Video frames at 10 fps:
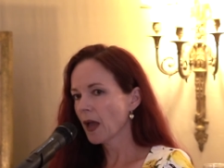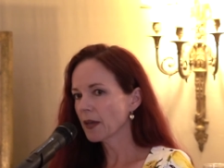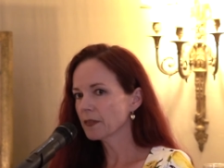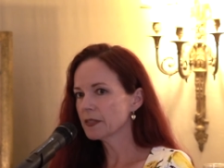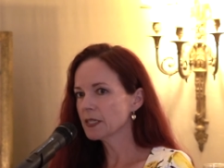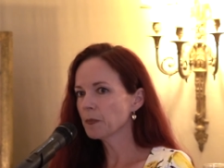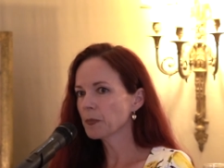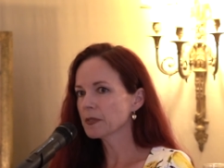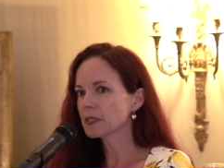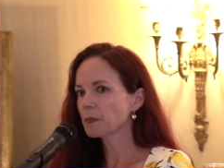At the
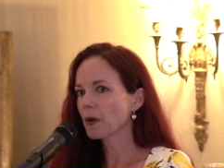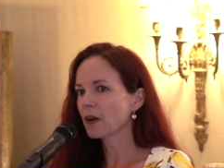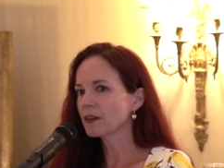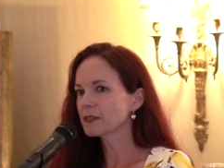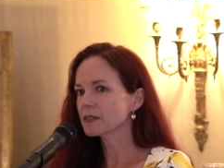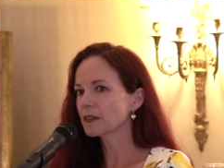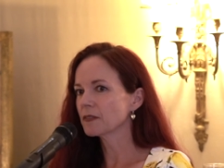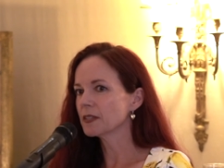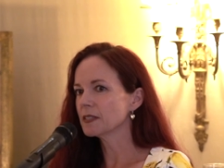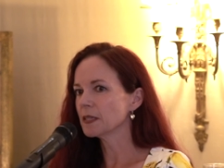deepest part
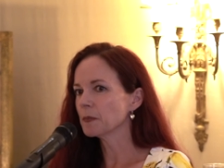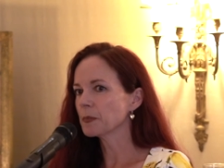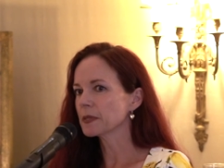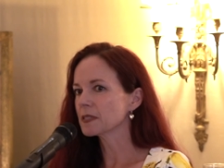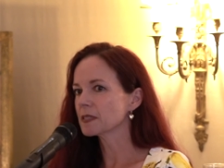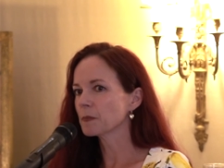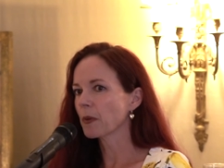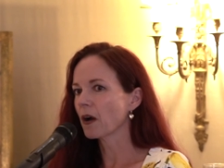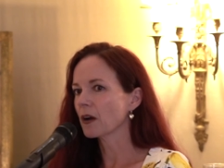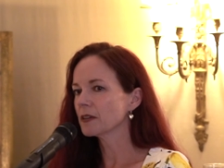of the deepest
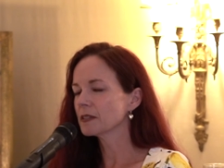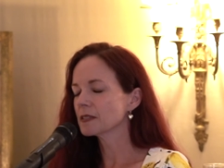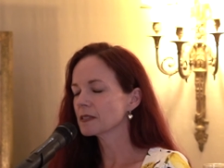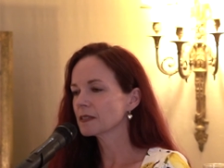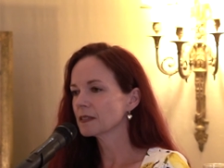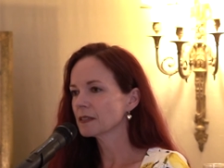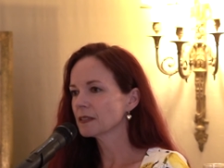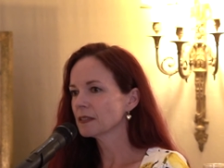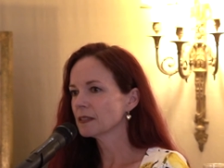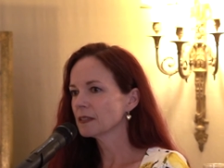part,
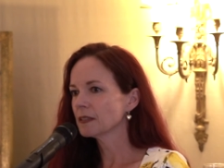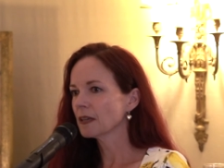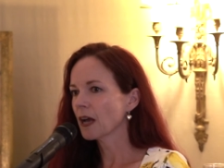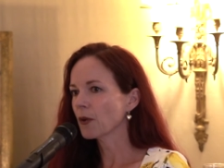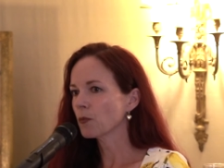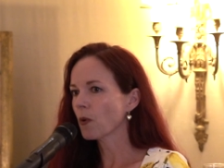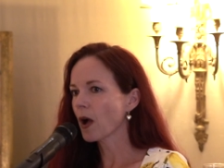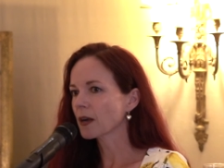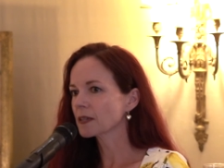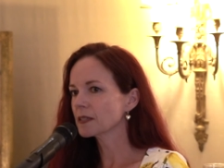I
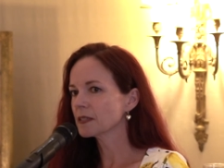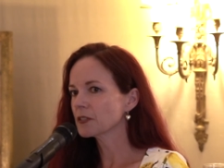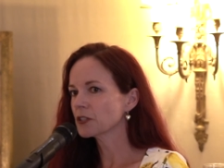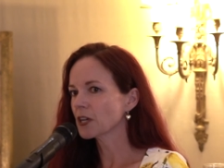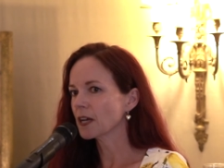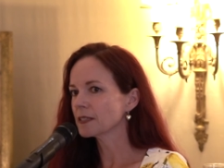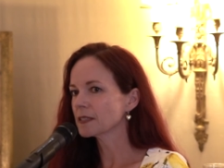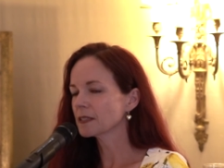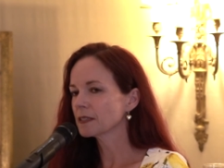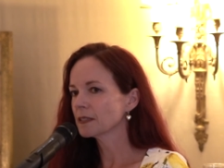rocked
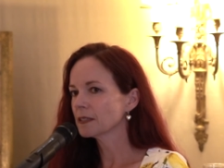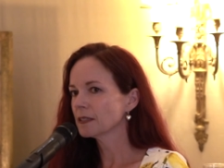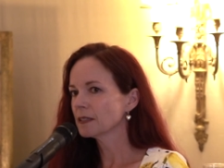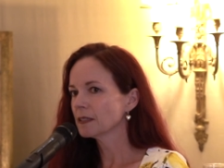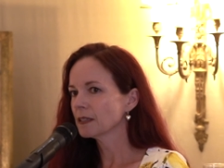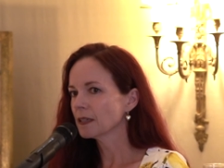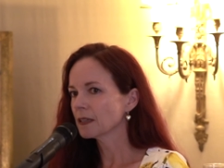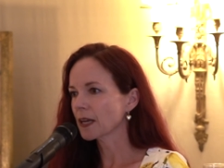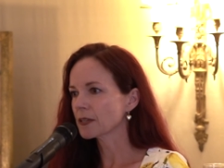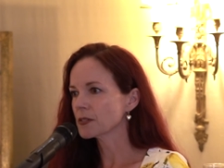shut
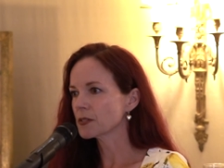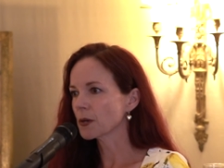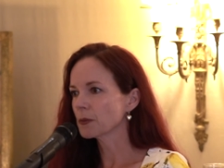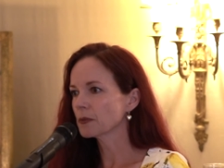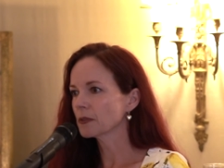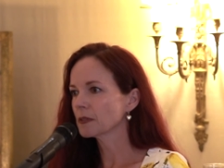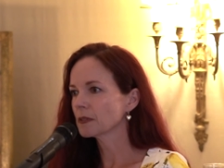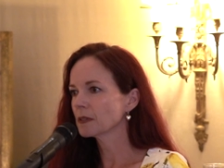like a stone.